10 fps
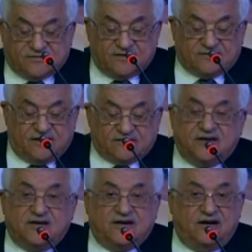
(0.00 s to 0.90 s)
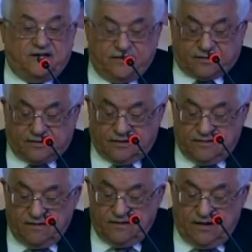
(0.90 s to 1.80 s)
The second
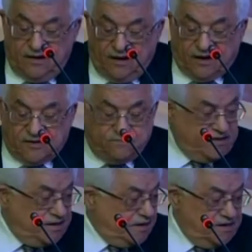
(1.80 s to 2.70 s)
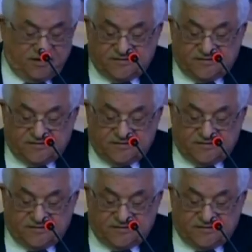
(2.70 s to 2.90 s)
axis is the completion